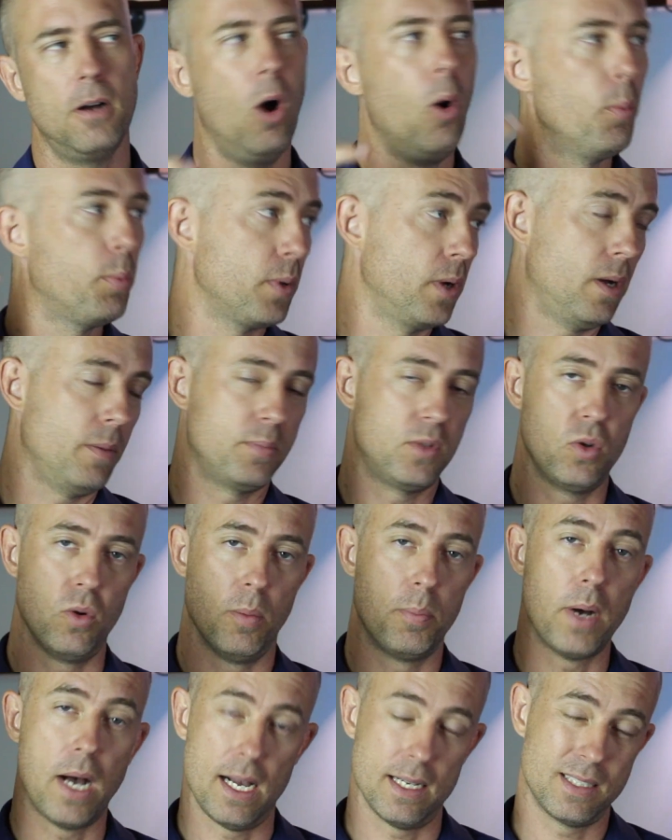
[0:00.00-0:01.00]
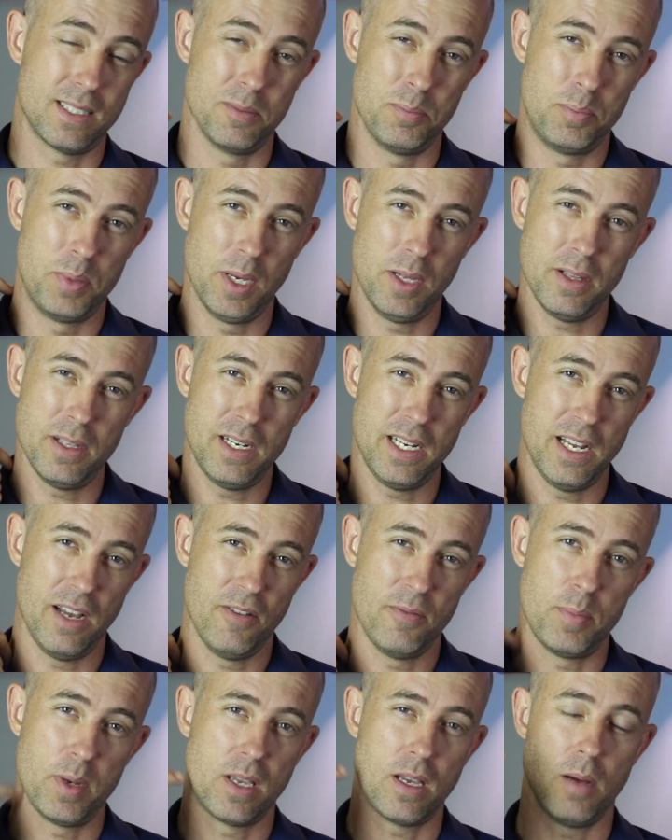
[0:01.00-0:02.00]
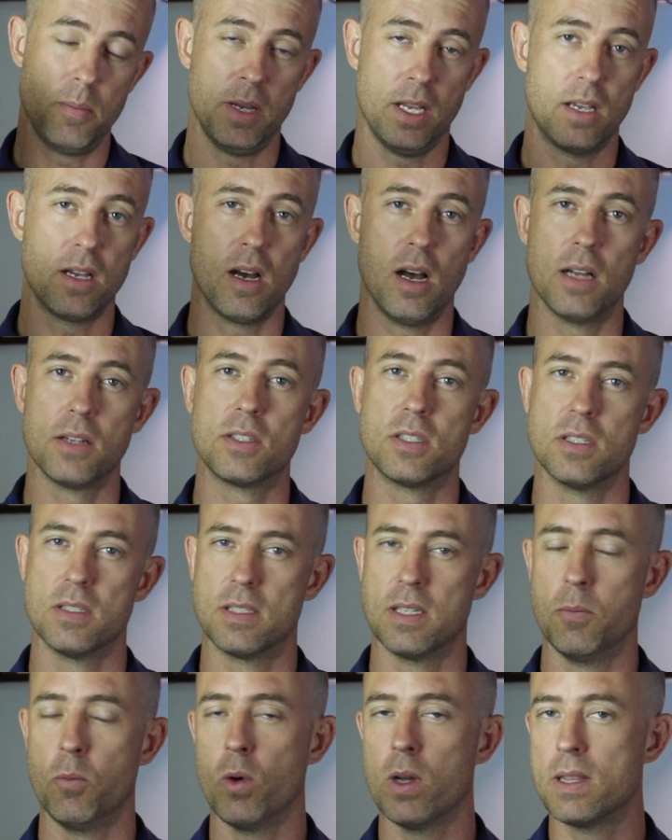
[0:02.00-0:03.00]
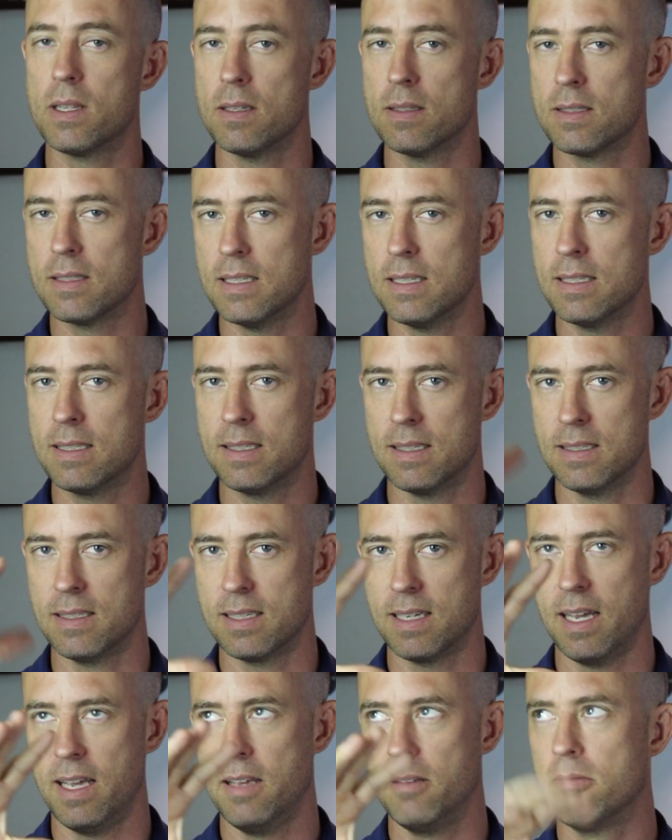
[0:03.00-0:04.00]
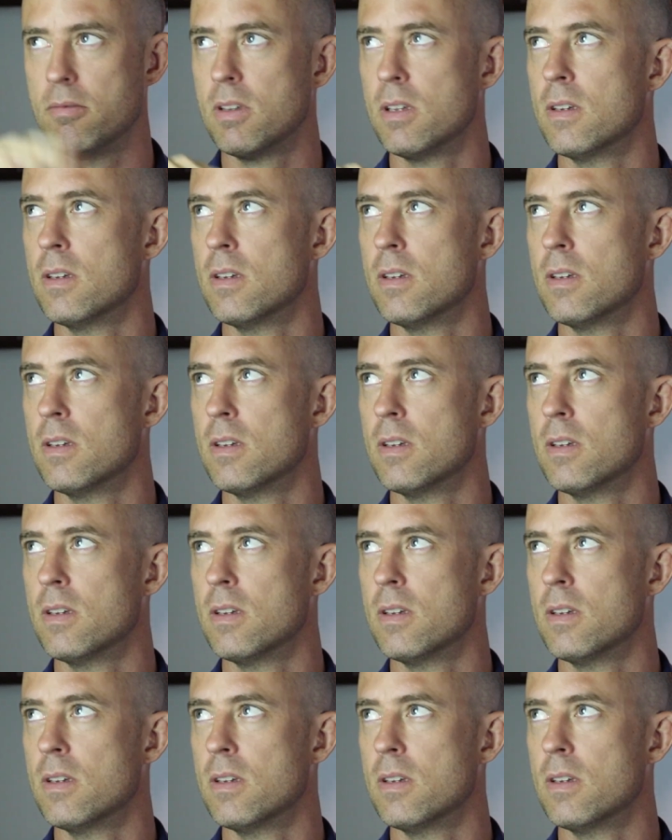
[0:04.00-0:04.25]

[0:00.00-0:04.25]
open up to a possibility of becoming conscious. And what this is, is a